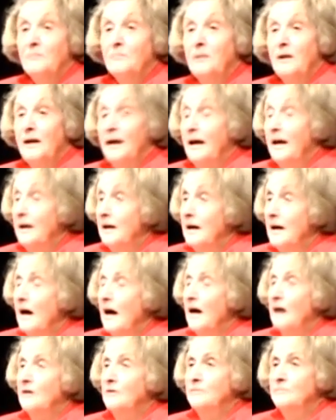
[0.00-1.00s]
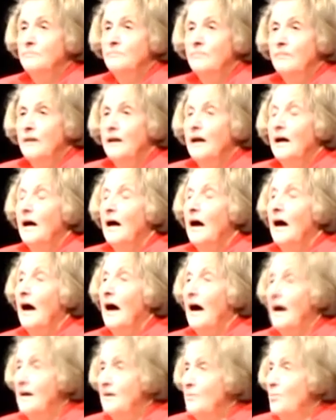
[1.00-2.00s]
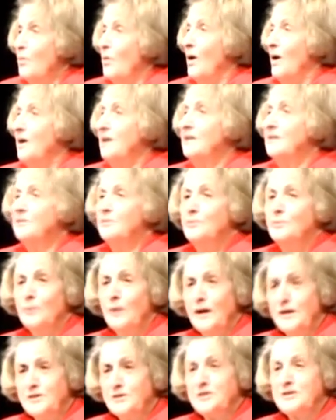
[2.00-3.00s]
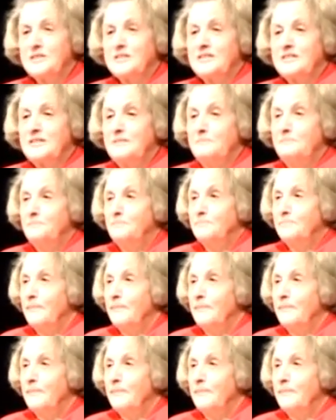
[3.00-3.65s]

But anyhow, I wanted to register.